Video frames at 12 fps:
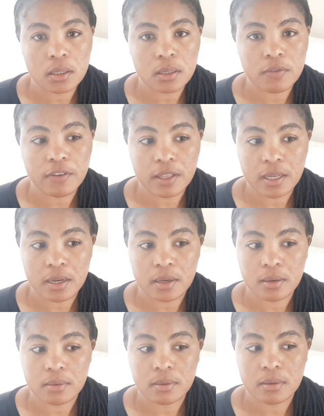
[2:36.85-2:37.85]
the father
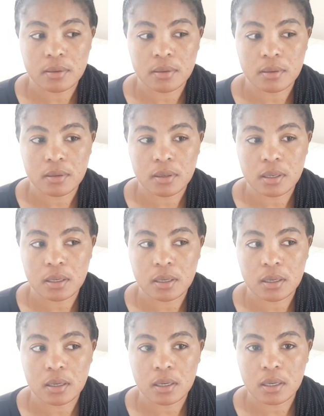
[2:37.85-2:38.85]

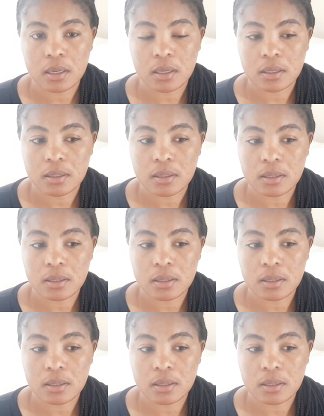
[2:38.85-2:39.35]
uh,